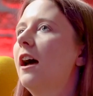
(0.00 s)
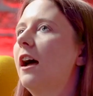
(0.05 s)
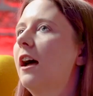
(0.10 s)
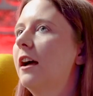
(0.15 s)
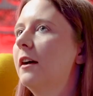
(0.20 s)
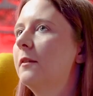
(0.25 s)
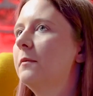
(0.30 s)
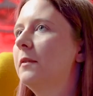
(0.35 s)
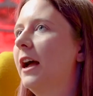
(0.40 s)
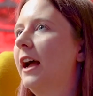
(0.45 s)

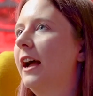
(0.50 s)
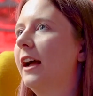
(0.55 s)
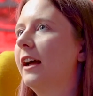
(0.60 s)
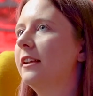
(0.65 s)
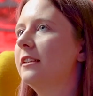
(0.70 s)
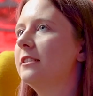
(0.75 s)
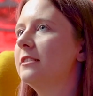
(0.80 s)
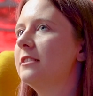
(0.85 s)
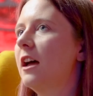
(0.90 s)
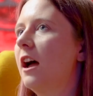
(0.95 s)

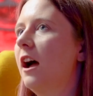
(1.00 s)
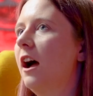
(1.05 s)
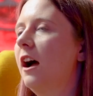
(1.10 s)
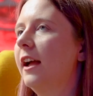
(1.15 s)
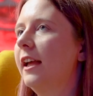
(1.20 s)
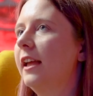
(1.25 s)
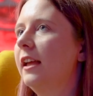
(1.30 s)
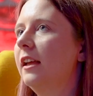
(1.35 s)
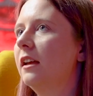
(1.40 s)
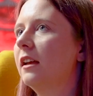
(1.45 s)
And
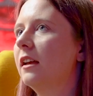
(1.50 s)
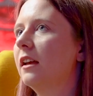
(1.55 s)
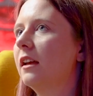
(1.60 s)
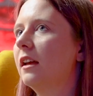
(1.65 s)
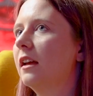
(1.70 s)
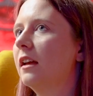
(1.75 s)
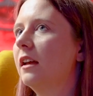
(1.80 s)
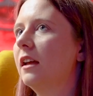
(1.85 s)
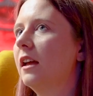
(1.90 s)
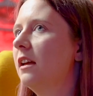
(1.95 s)
I
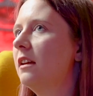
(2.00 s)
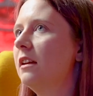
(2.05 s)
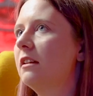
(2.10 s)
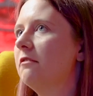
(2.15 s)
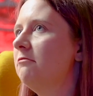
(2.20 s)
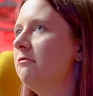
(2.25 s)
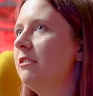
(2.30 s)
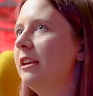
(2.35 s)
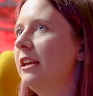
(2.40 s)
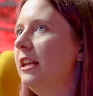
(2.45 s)

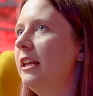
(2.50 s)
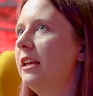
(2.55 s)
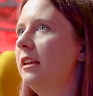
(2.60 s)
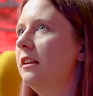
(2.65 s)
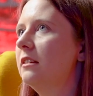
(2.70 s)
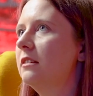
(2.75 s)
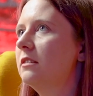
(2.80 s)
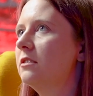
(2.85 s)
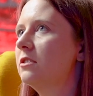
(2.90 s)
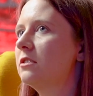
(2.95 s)

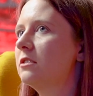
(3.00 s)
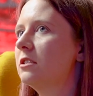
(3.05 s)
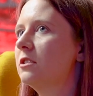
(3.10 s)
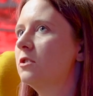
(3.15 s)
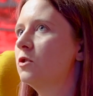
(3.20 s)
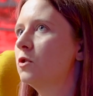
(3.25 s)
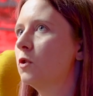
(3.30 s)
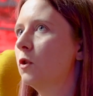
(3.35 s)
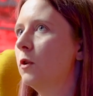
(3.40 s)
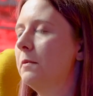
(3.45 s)
really just
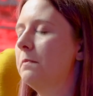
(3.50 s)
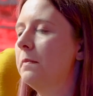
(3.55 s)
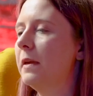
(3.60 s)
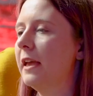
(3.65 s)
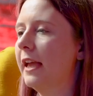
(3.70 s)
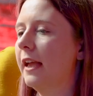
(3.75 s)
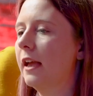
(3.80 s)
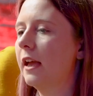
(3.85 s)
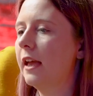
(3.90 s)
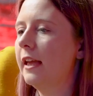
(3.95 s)
enjoy
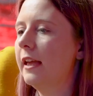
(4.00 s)
doing